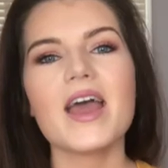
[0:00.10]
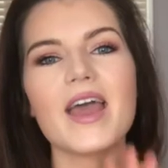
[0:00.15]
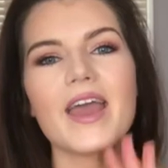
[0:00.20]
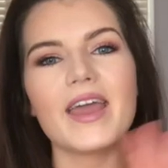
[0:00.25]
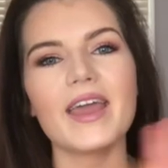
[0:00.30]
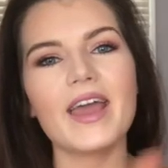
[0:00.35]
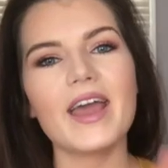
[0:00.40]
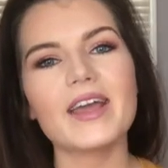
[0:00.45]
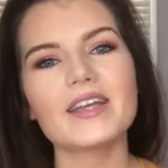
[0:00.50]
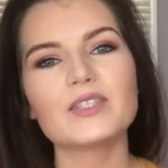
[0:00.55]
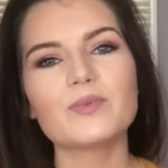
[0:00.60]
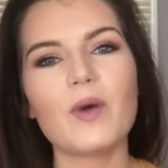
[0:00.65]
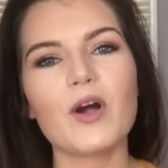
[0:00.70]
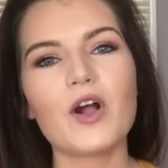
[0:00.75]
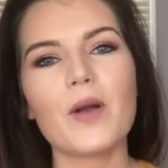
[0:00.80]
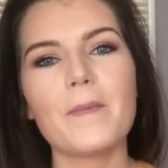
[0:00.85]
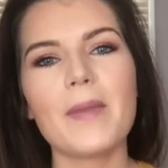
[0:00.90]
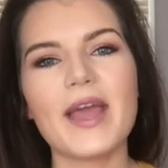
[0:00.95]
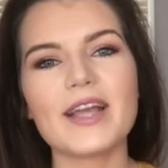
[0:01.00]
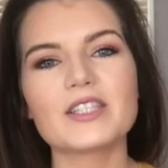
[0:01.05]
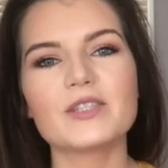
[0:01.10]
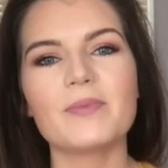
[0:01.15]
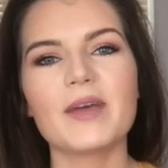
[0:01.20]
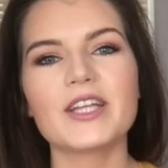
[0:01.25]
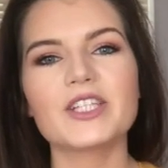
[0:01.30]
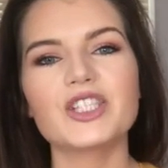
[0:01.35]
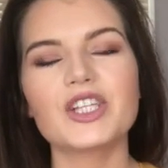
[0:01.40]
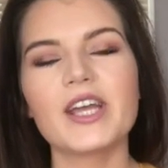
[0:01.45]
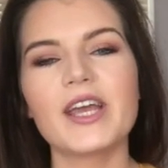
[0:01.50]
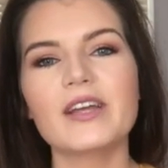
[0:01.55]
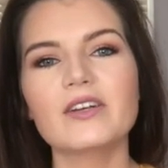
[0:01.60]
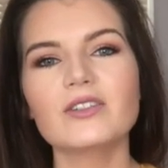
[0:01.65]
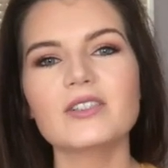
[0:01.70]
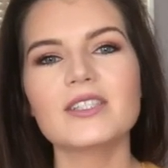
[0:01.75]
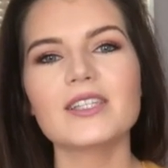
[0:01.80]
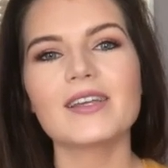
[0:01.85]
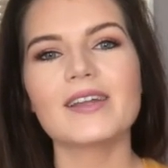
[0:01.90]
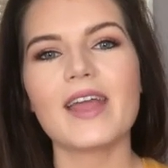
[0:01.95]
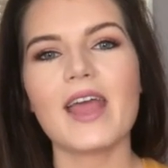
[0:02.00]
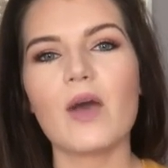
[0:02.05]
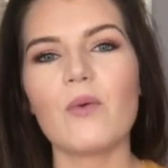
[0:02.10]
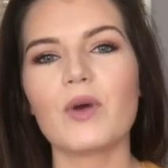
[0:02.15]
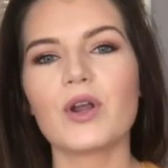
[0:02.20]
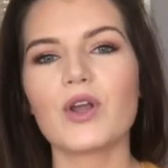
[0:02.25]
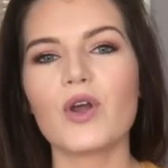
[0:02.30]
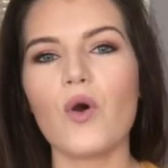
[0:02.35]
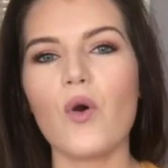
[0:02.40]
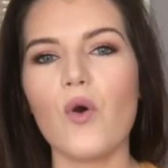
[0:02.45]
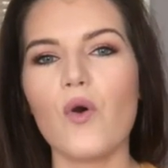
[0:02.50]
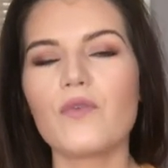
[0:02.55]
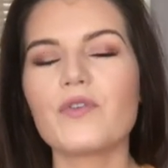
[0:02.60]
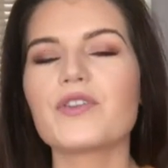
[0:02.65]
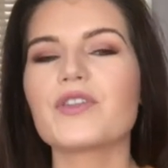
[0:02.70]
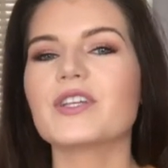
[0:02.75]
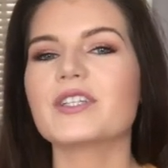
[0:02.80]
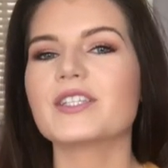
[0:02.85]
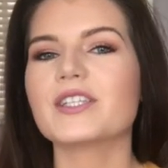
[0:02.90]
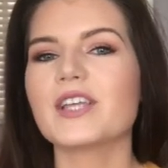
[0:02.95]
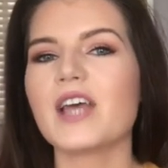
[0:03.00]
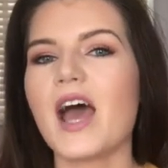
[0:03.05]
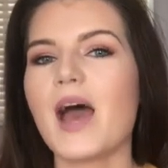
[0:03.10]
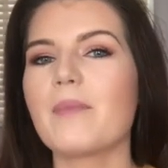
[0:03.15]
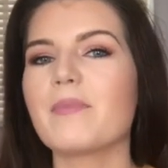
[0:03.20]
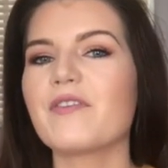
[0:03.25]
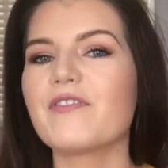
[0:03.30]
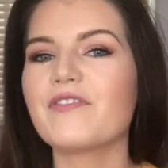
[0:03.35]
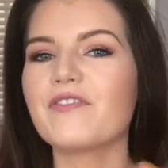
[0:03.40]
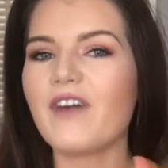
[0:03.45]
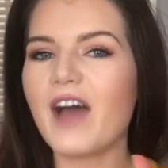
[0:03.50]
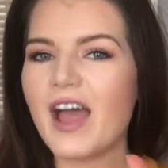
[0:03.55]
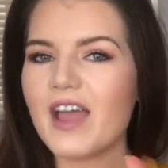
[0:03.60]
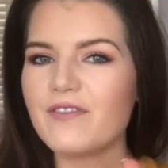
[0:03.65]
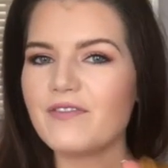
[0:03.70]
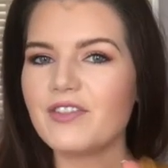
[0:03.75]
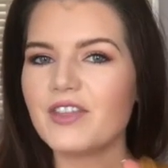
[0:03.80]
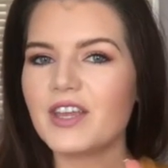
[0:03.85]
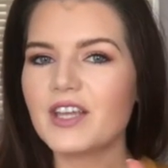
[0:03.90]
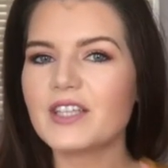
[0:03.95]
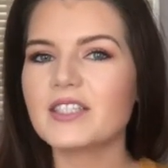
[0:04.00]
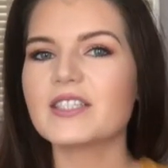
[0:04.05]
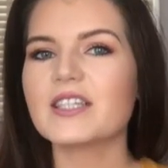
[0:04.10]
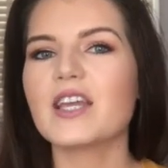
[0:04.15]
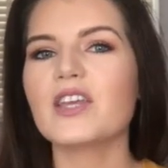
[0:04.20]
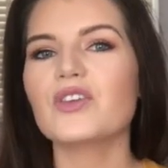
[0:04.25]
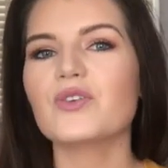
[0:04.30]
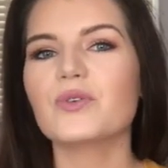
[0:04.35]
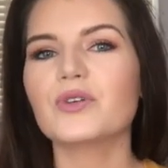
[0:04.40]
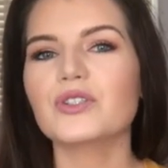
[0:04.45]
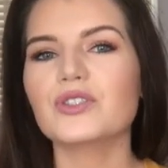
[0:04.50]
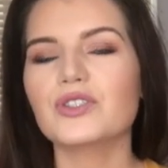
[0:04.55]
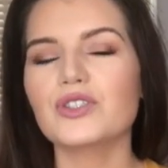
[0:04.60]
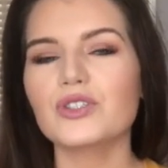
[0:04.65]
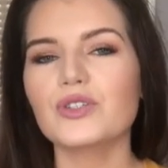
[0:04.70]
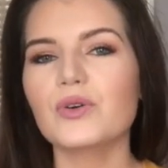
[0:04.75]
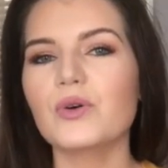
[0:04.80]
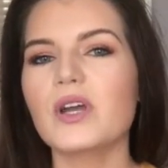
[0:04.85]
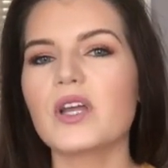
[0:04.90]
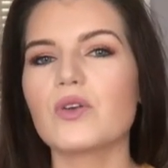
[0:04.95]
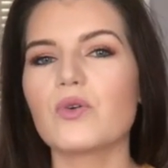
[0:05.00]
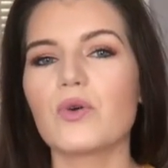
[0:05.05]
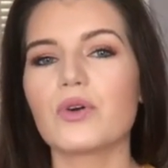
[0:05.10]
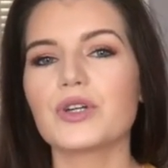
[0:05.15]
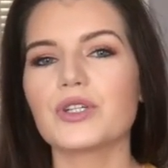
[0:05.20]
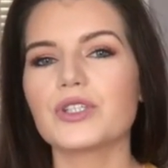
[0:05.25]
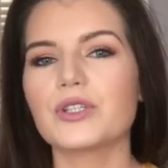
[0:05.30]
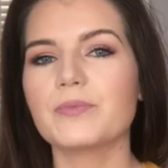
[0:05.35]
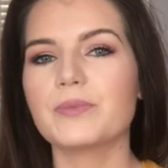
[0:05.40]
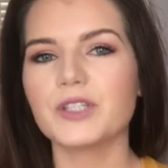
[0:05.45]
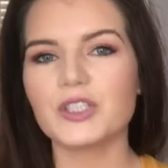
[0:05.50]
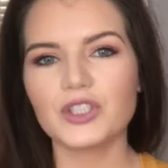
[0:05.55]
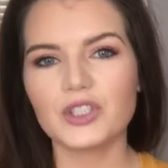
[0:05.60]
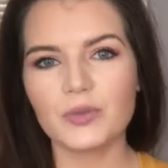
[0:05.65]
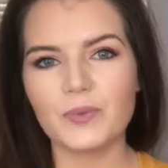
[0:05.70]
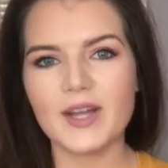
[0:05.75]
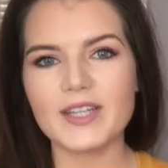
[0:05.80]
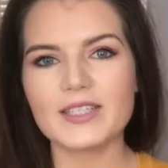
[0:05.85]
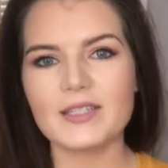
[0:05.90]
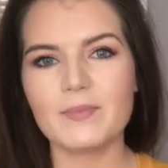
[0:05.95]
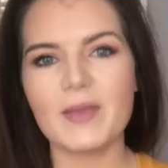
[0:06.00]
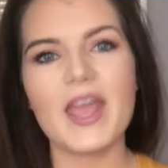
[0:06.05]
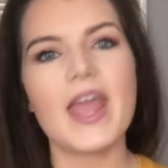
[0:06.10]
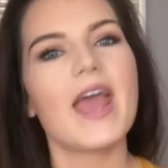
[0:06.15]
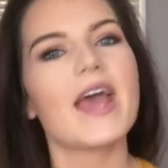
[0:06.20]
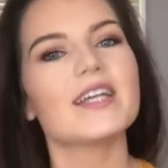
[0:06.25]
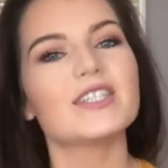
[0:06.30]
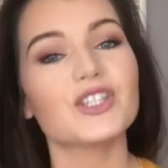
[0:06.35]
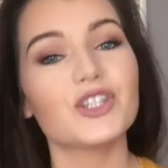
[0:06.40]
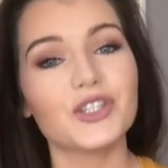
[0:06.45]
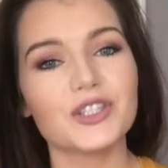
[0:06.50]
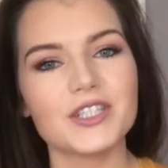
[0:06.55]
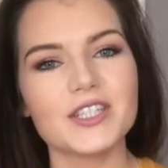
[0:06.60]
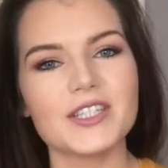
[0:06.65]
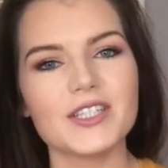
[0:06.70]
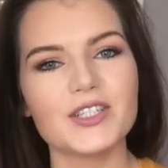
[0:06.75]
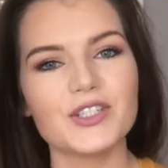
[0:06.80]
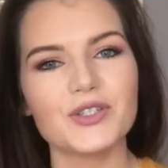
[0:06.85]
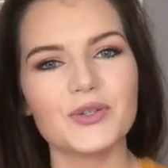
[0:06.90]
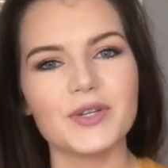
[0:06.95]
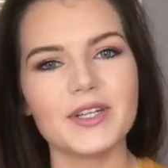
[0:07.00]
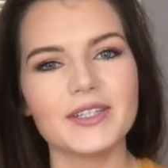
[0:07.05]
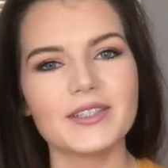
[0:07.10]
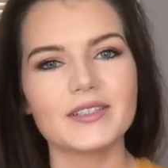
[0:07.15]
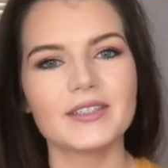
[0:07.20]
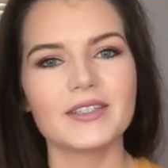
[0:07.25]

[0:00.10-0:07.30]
Hey guys, welcome back to my channel. Today I want to go over the top 5 things that you can do in order to build your resume as a nursing student.